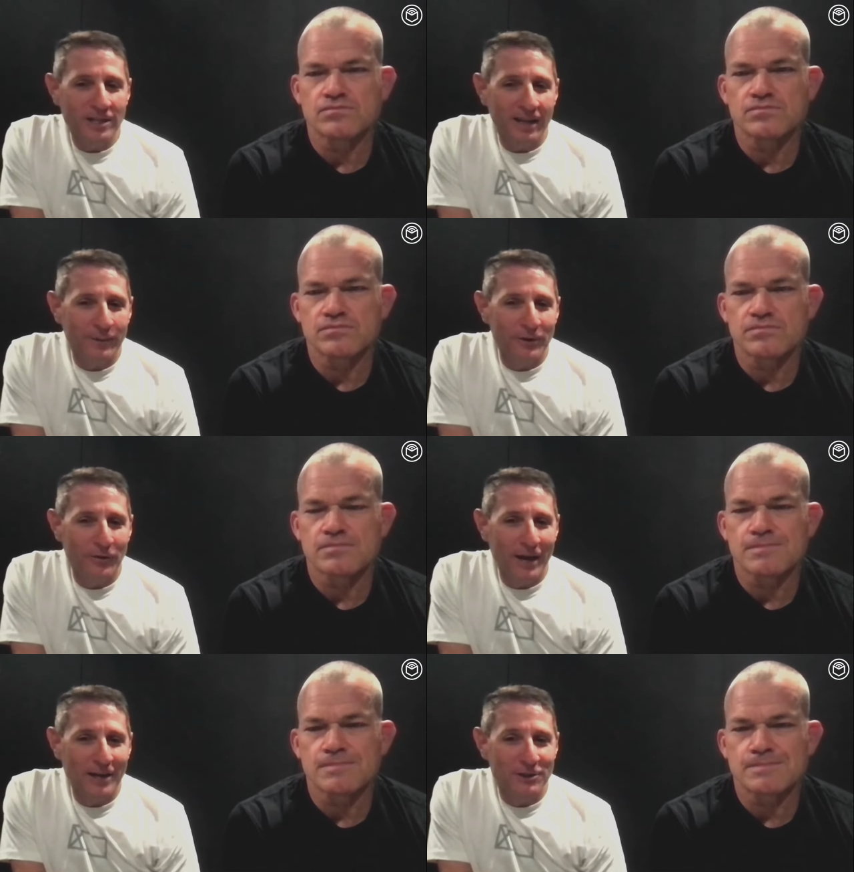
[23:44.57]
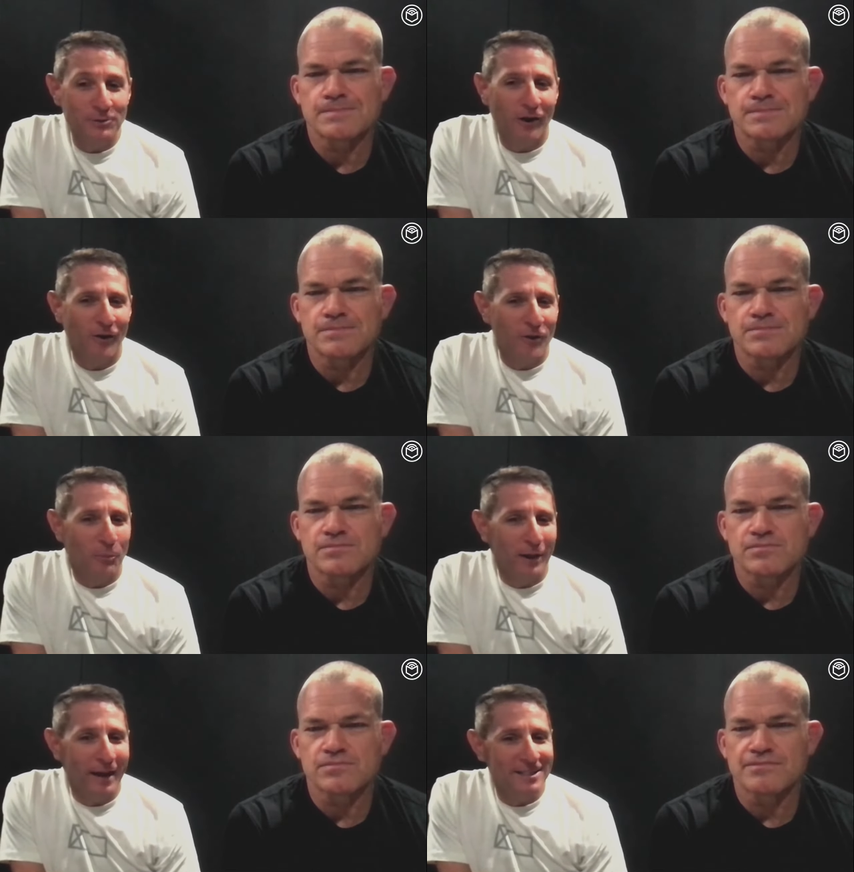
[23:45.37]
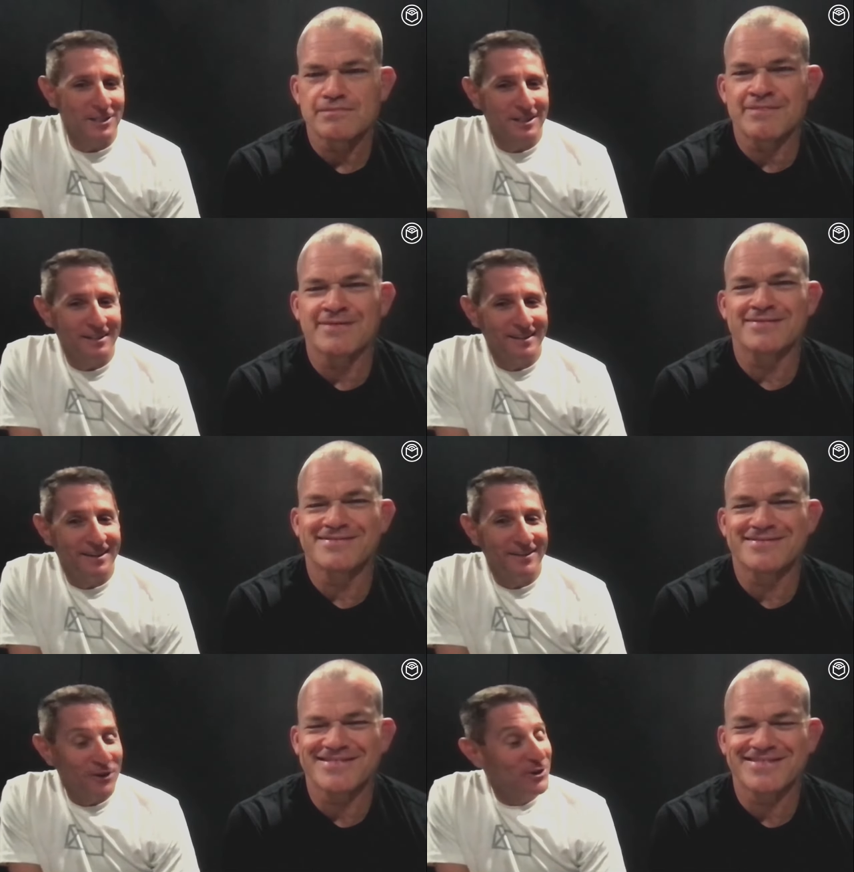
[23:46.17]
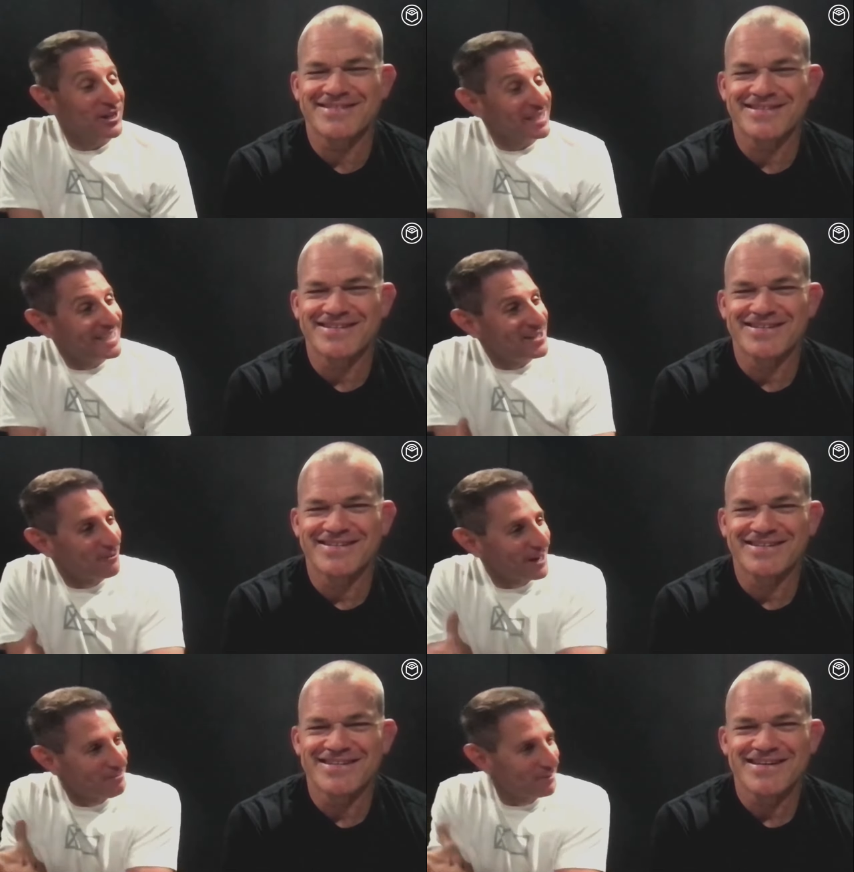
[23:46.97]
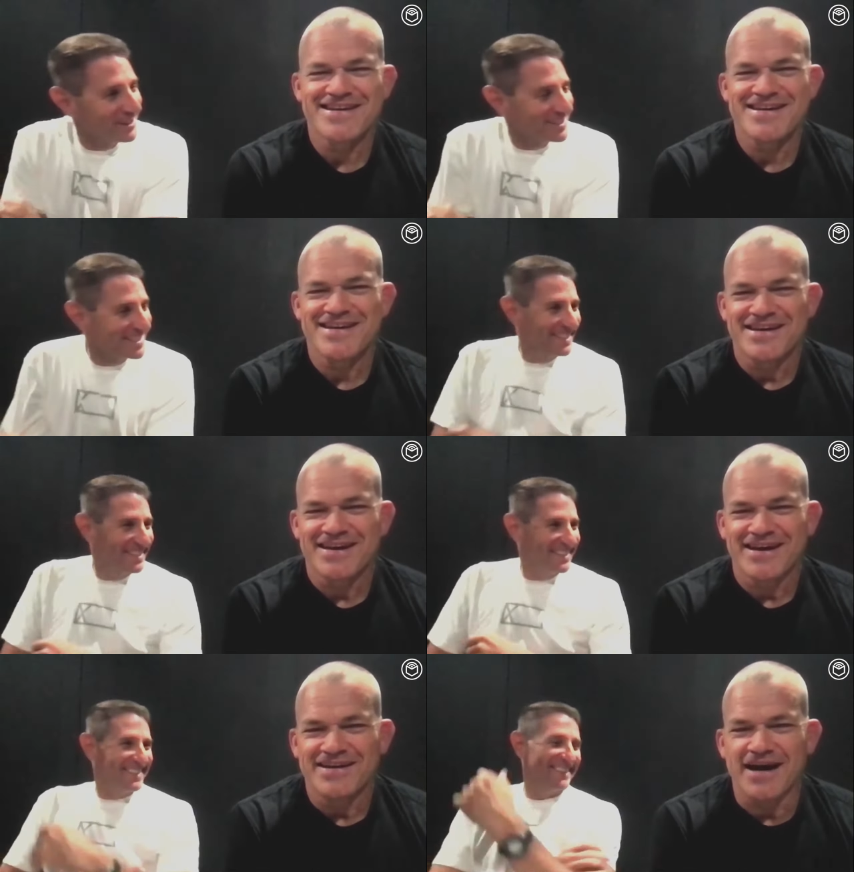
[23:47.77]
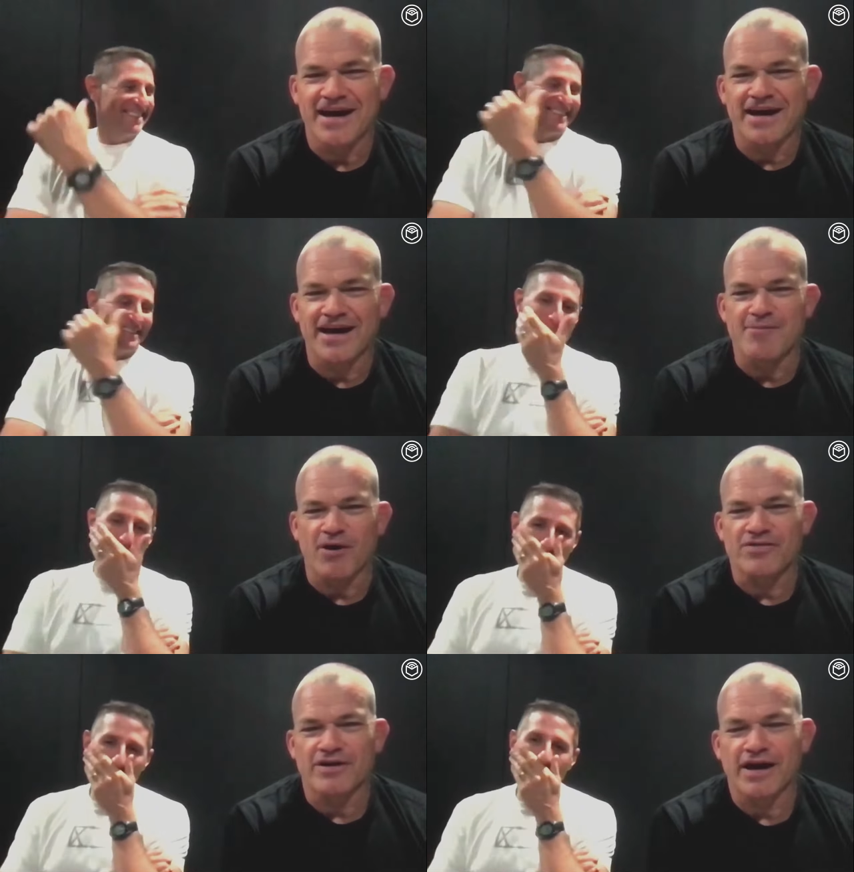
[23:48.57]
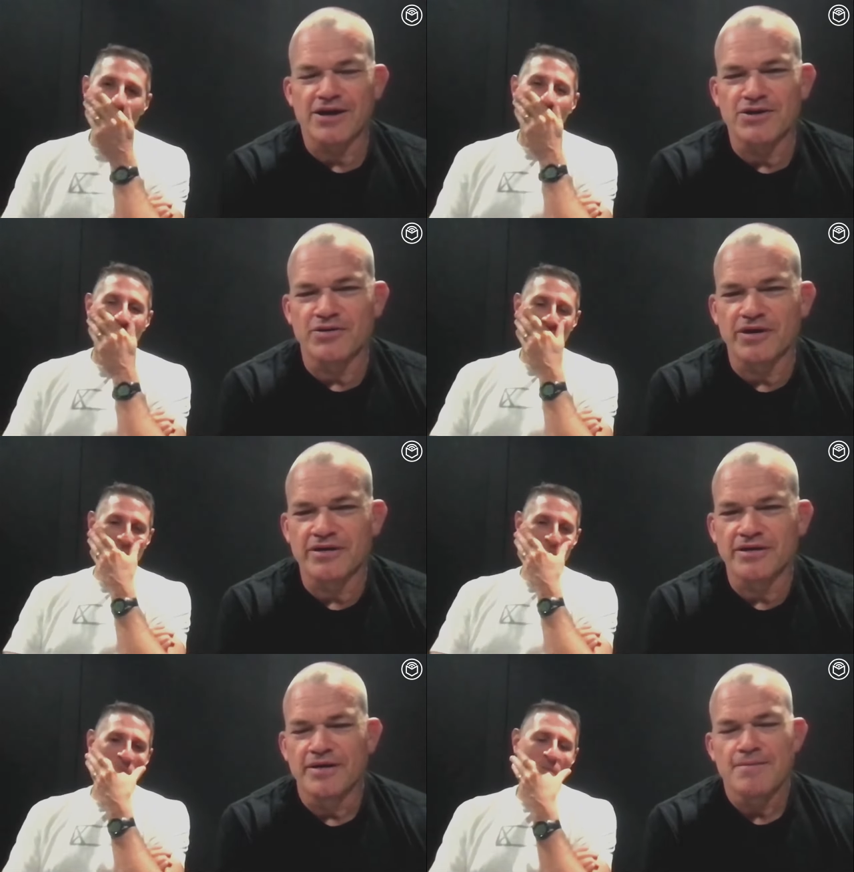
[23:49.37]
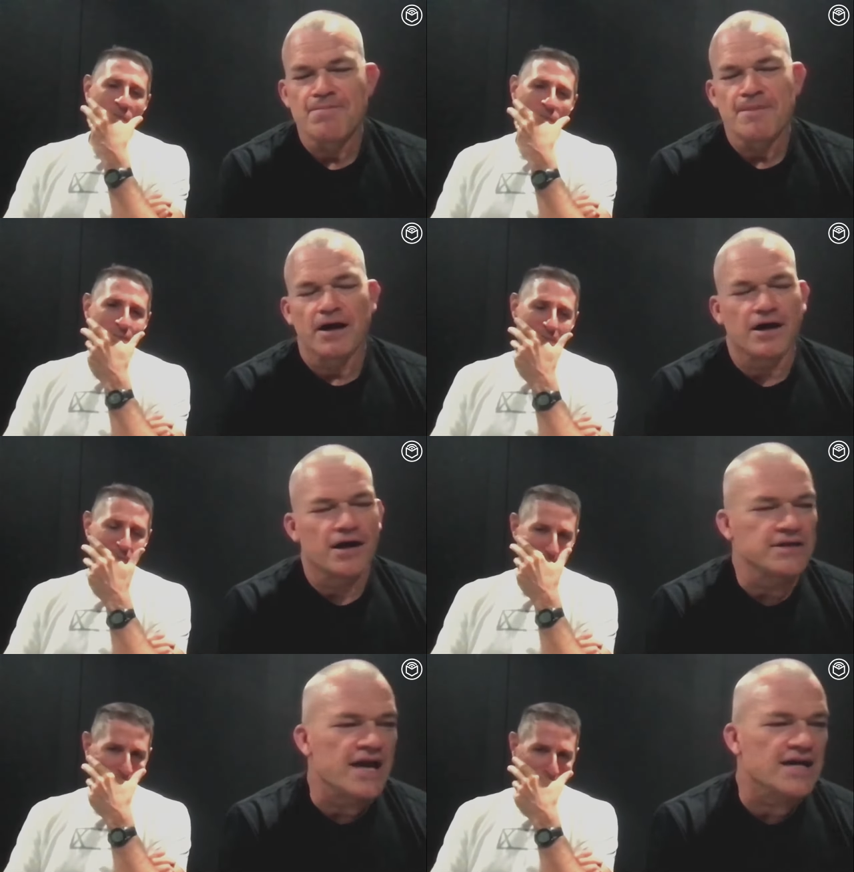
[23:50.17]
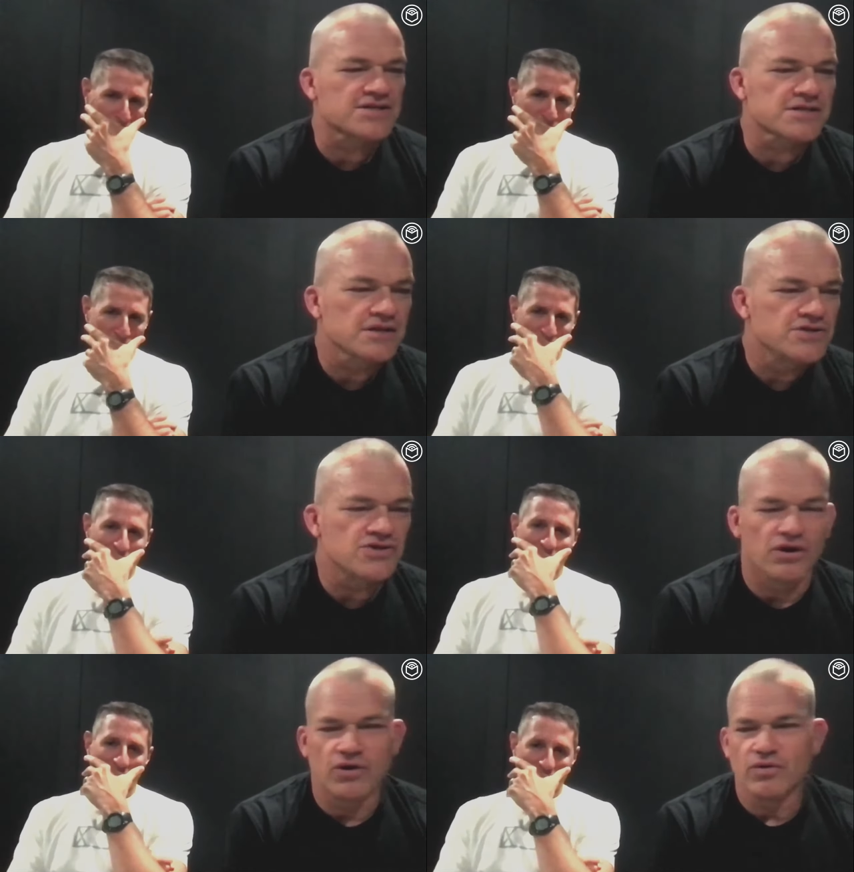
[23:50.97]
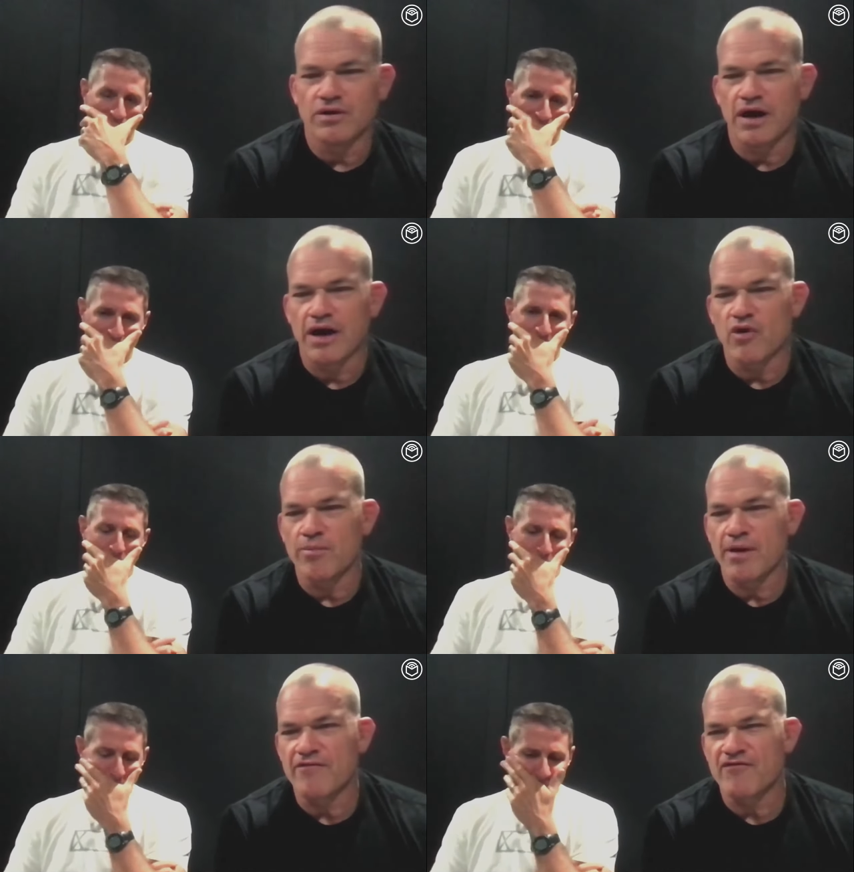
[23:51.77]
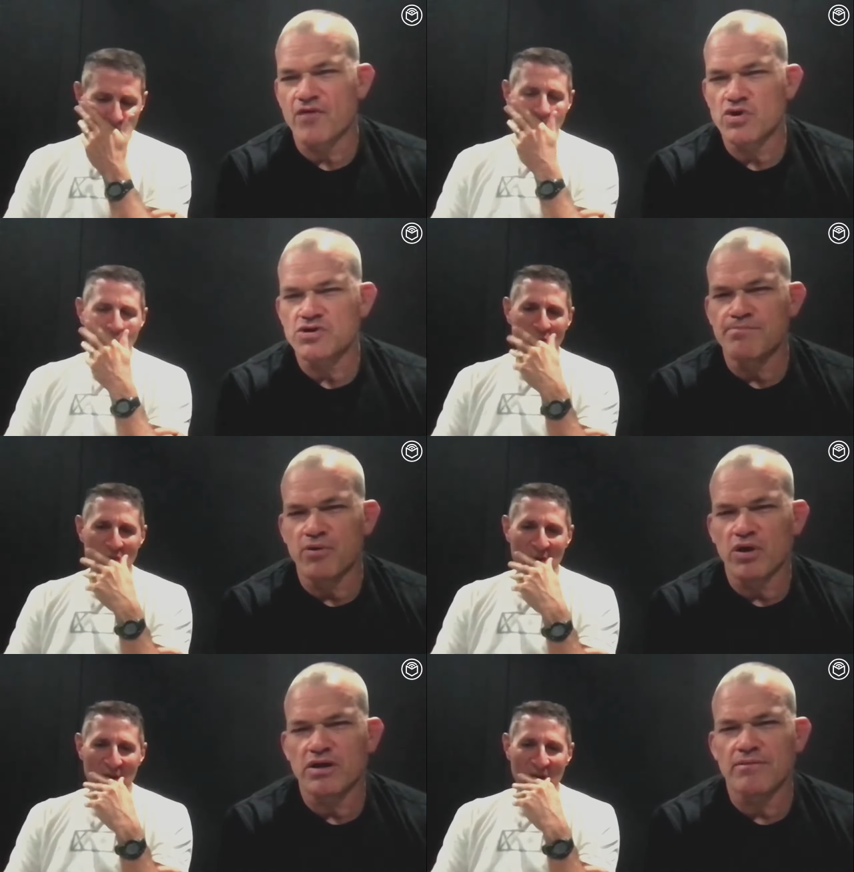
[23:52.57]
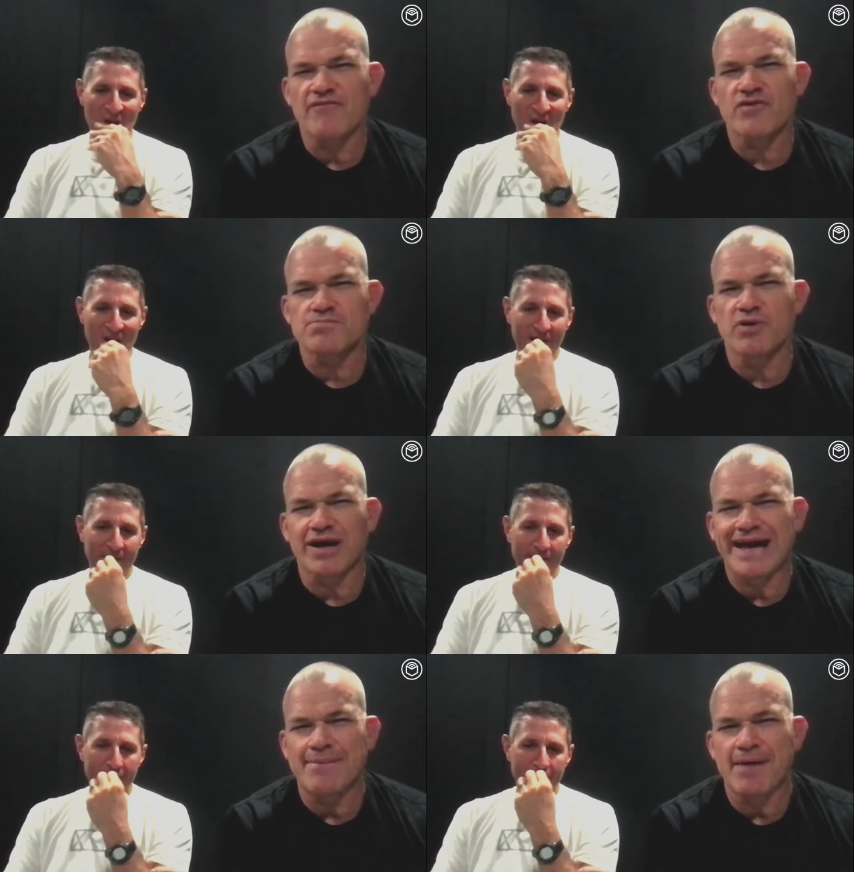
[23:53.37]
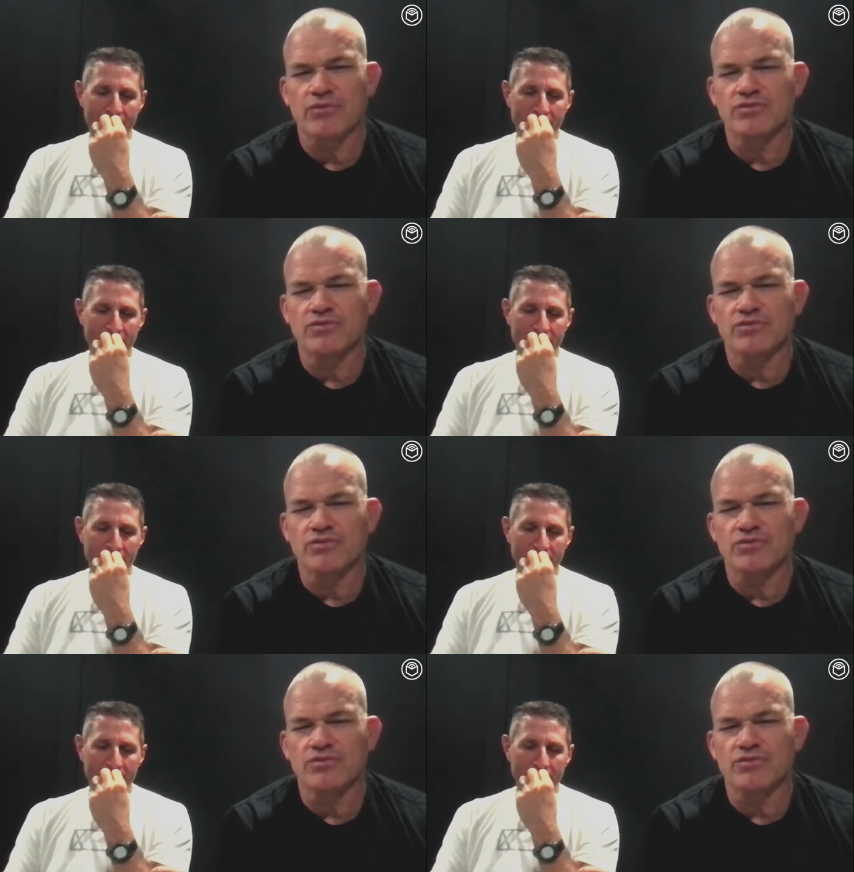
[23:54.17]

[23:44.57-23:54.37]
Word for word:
Speaker 1: I think we know the answer to is Are there plans for you to continue writing books?
Speaker 2: Yeah. Hey, Martha, how you doing? Uh, yes. So I wrote my first book. My first book came out in